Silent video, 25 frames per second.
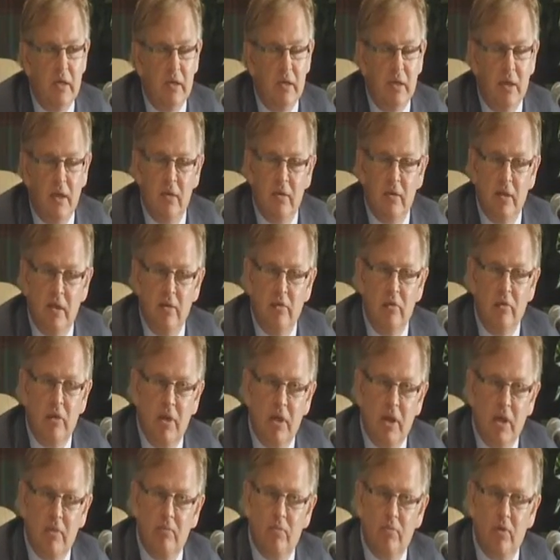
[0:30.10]
then you
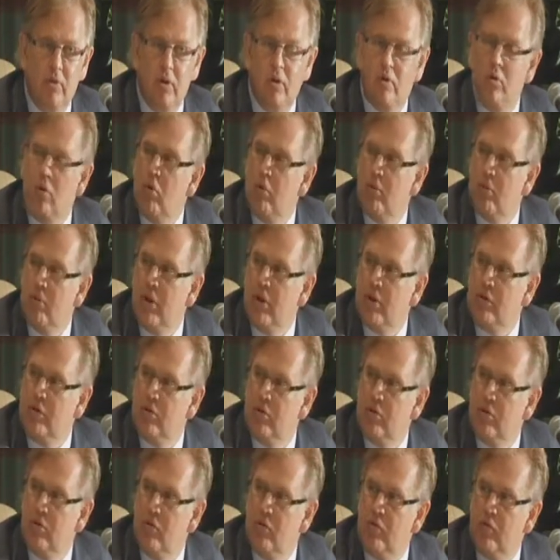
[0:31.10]
end up with a
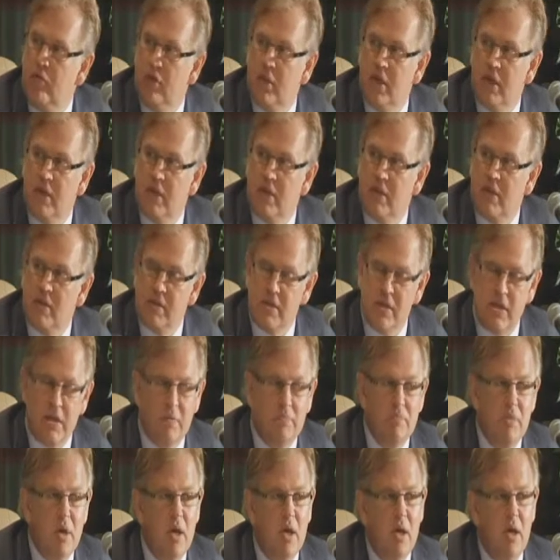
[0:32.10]
corporation over an LLC.
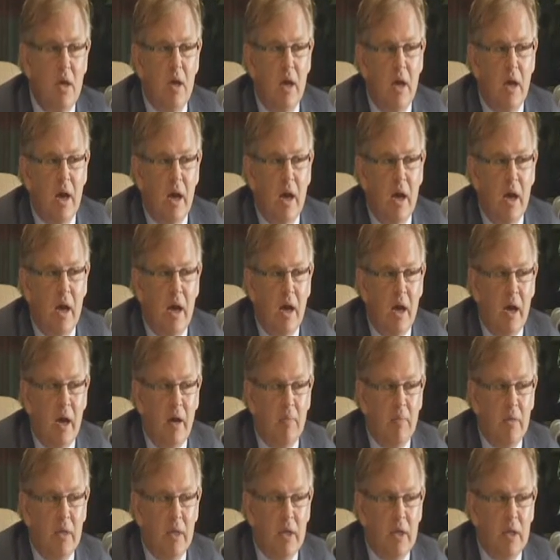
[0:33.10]

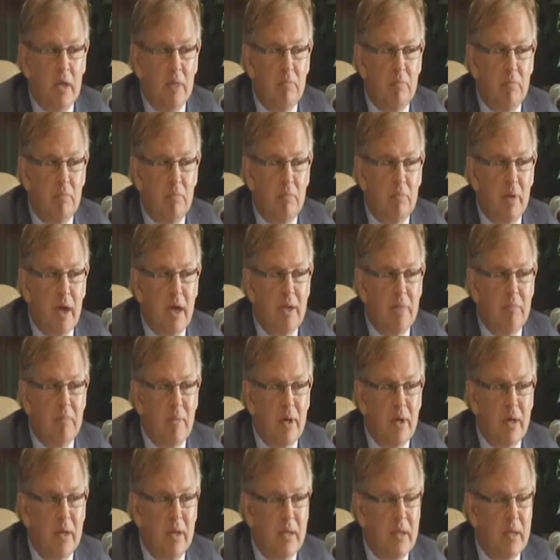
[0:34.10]
In my
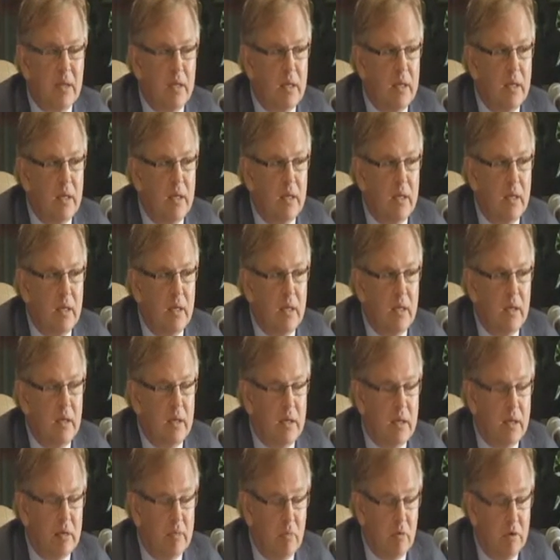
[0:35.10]
mind,
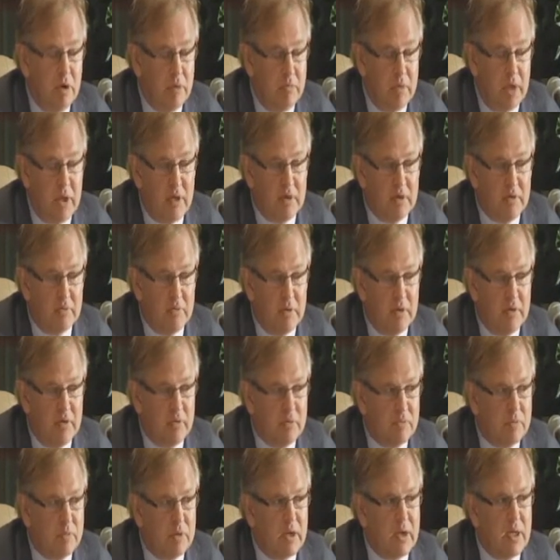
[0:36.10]
or in my
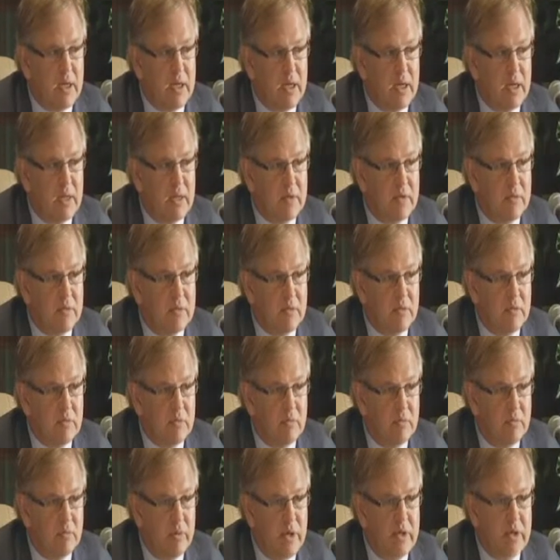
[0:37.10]
experience with clients,
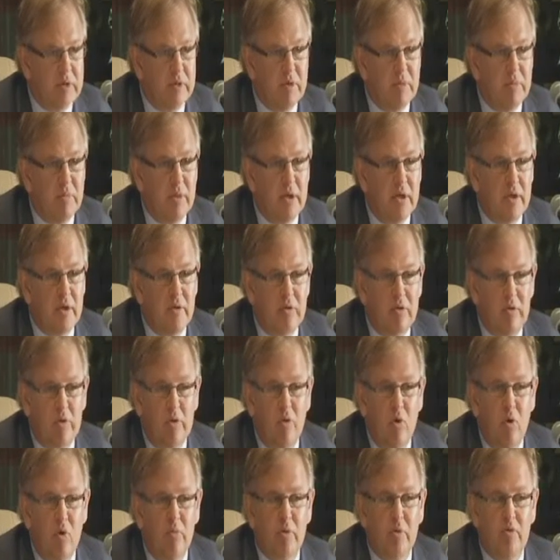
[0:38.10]
raising money through a
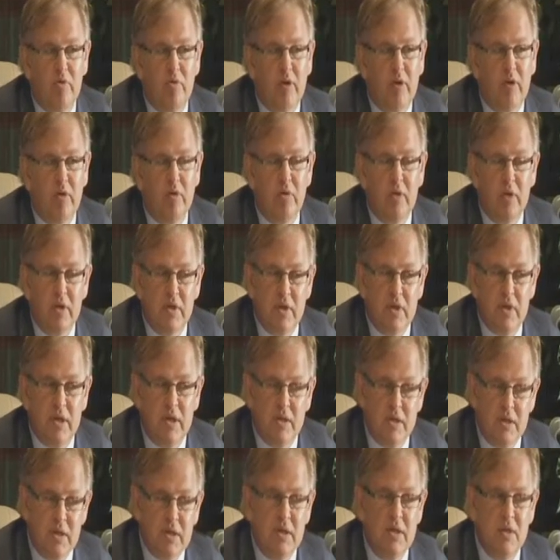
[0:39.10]
corporate vehicle
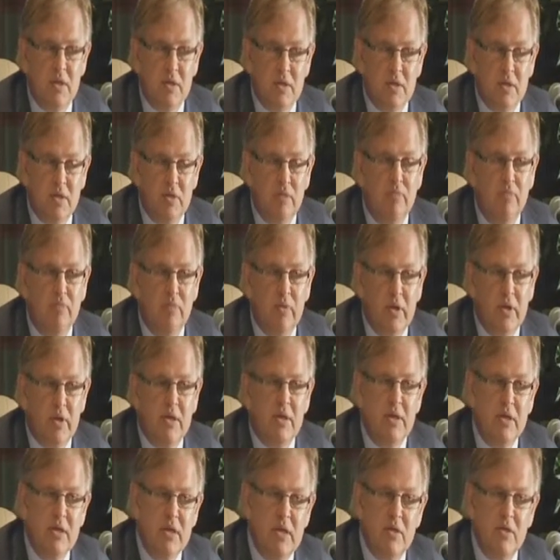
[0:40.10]
is easier.
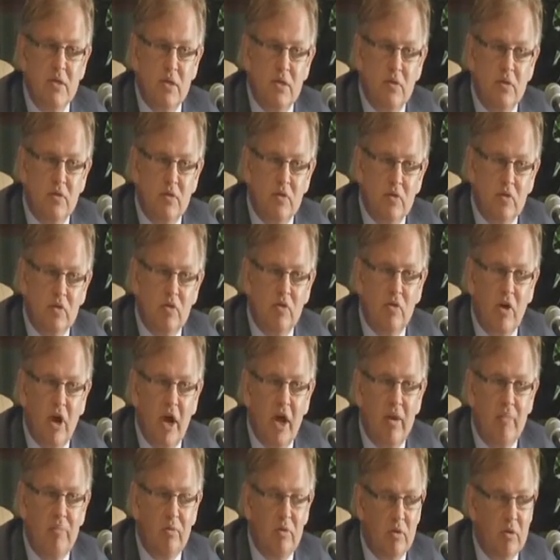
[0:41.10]
It's easier to
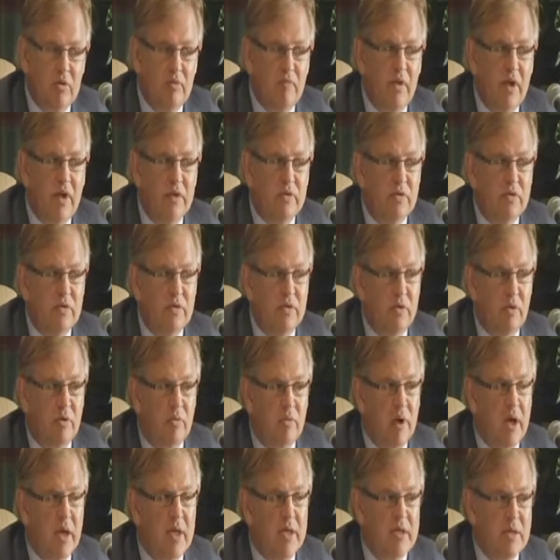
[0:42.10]
describe to investors the
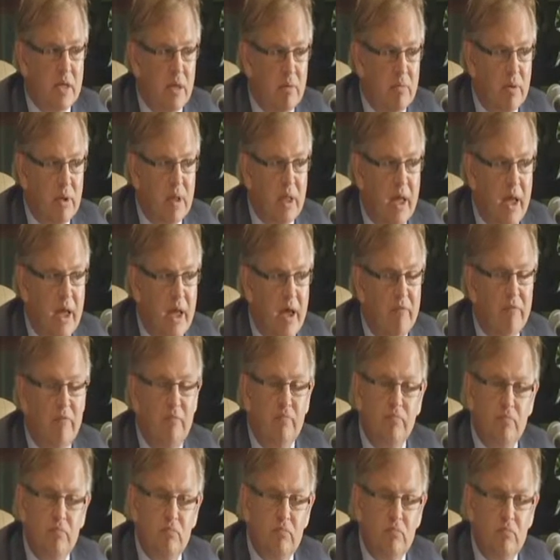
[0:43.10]
rights they will have,
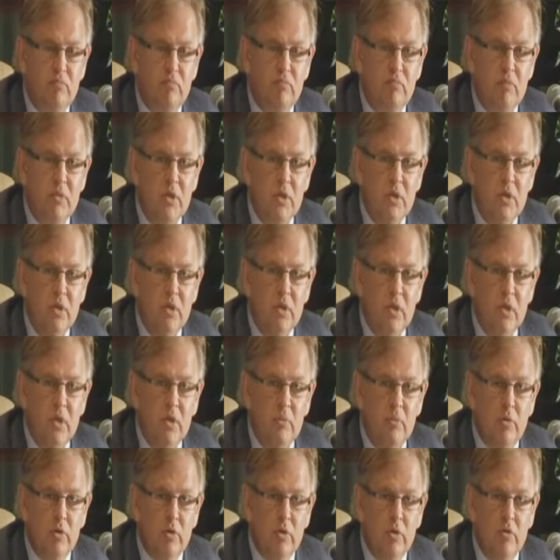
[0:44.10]

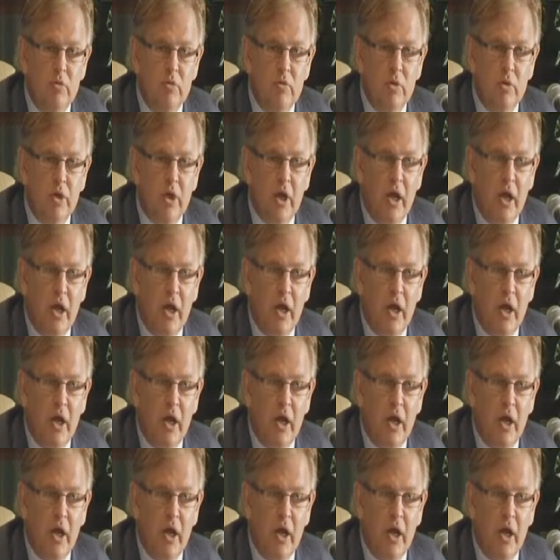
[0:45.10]
because you would